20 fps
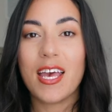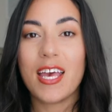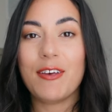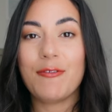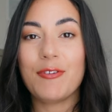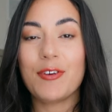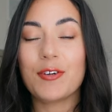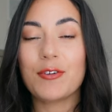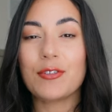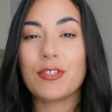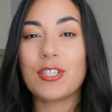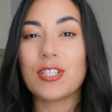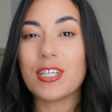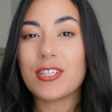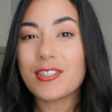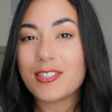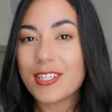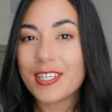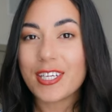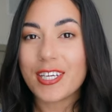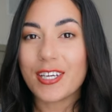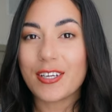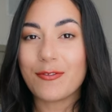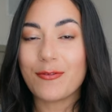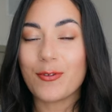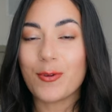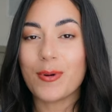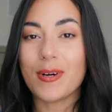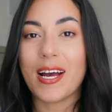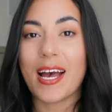If you're just looking
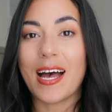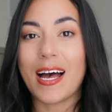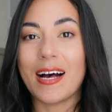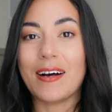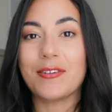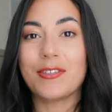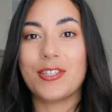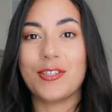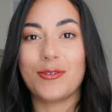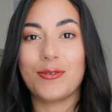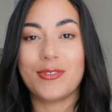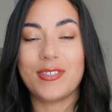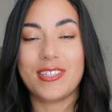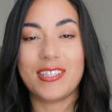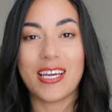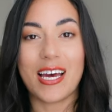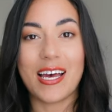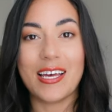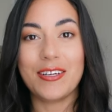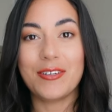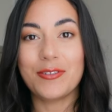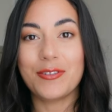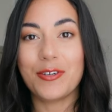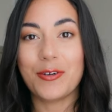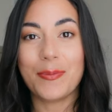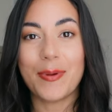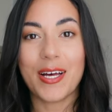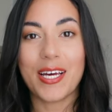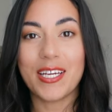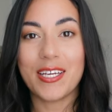for how to style
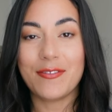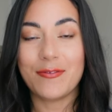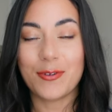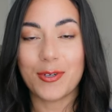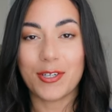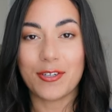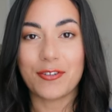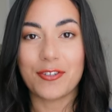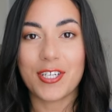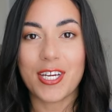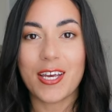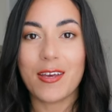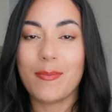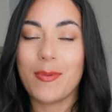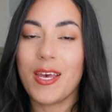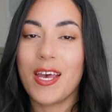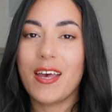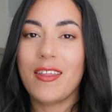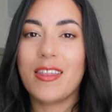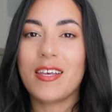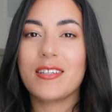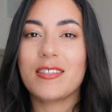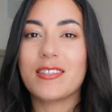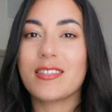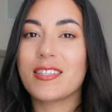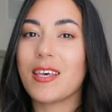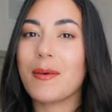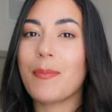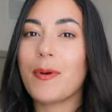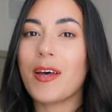your body for your shape, then
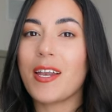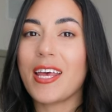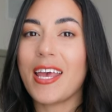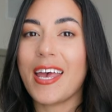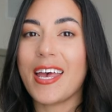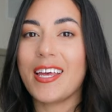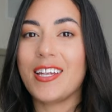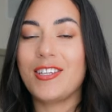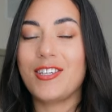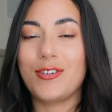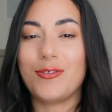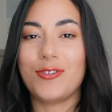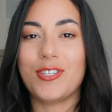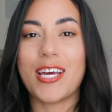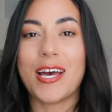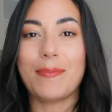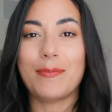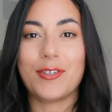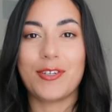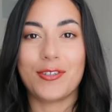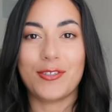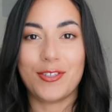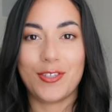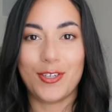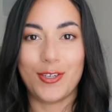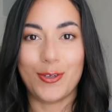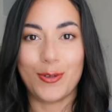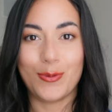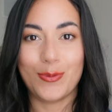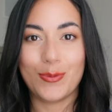skip on ahead to chapter
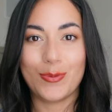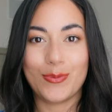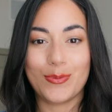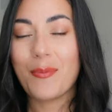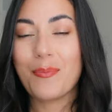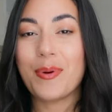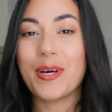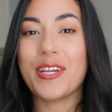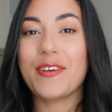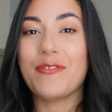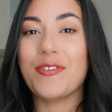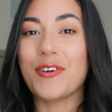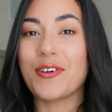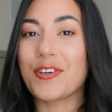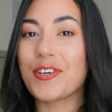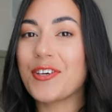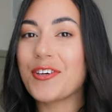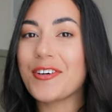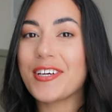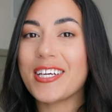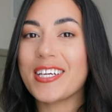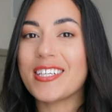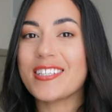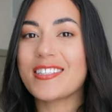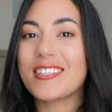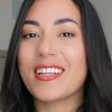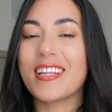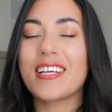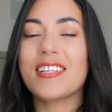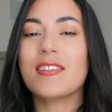two. But if you're curious,
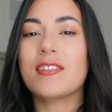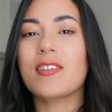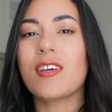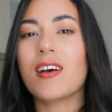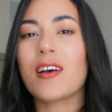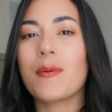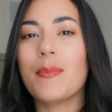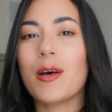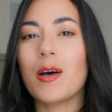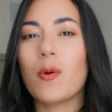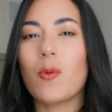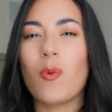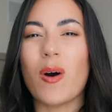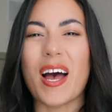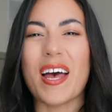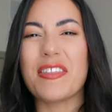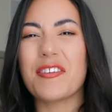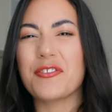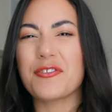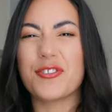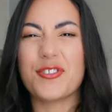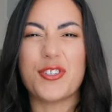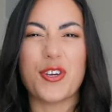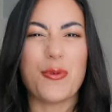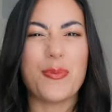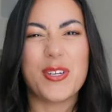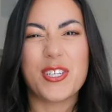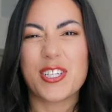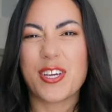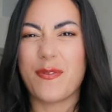let's talk about why there's so
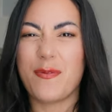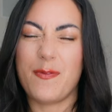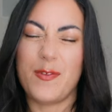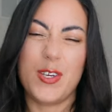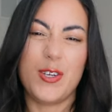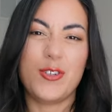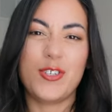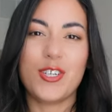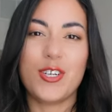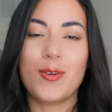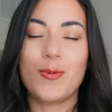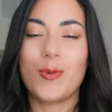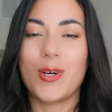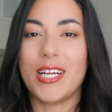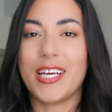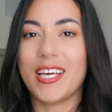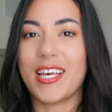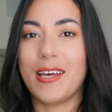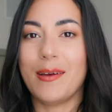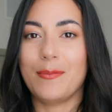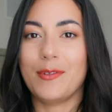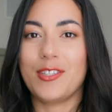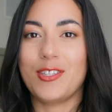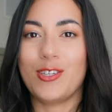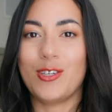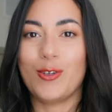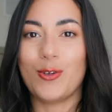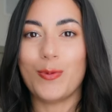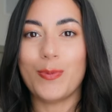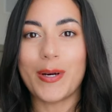much confusion when it comes
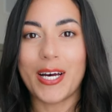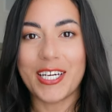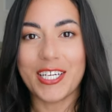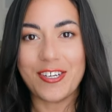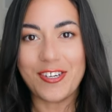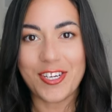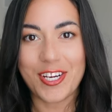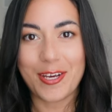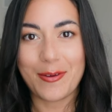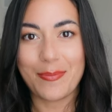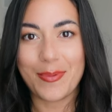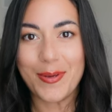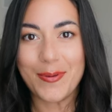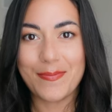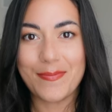to body shape.